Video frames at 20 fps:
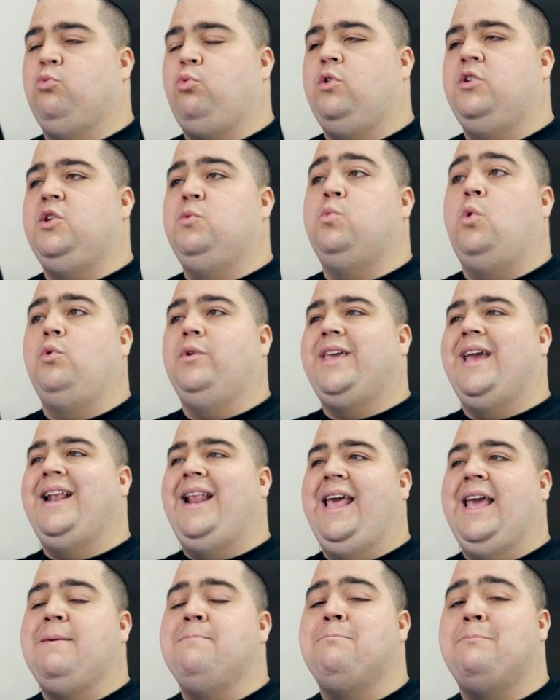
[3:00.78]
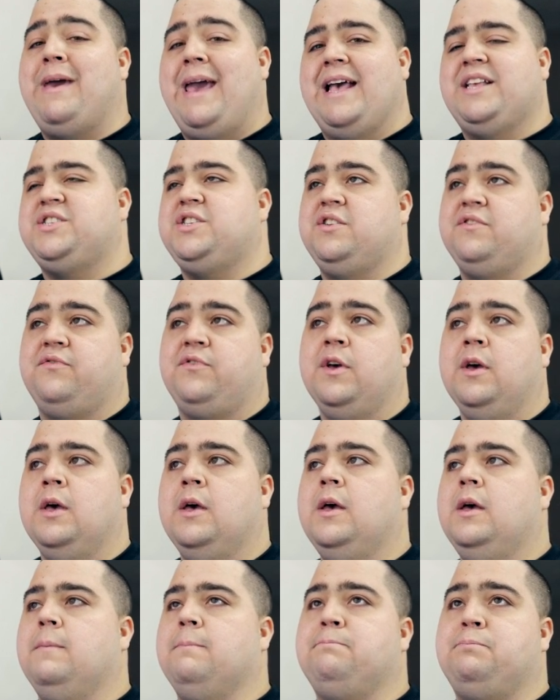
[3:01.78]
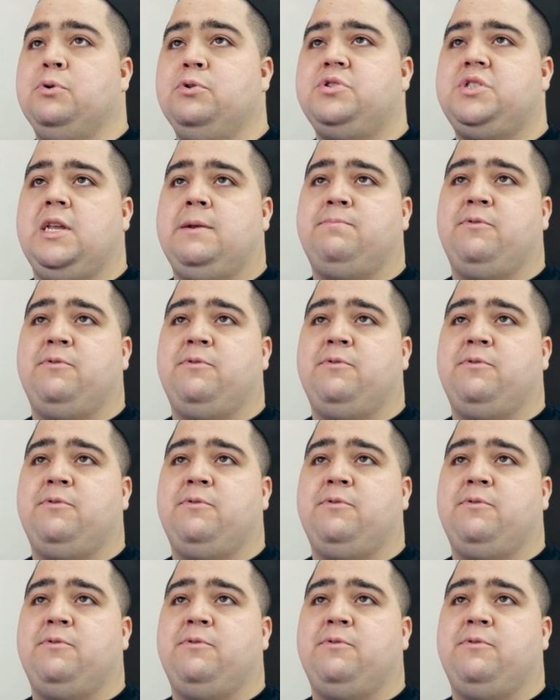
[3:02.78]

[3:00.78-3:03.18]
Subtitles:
really won't get a massive boost in